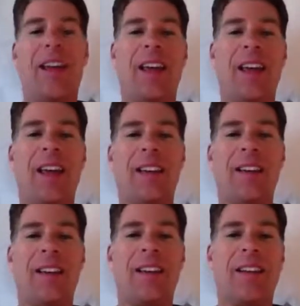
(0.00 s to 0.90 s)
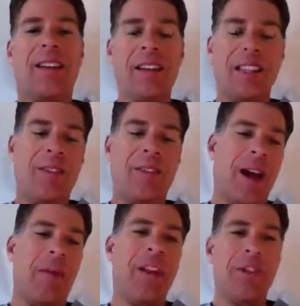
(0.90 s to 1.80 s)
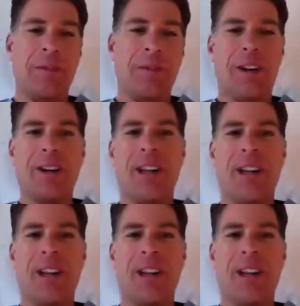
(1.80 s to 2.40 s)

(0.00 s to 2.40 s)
And honestly, Rick, I'm an introvert.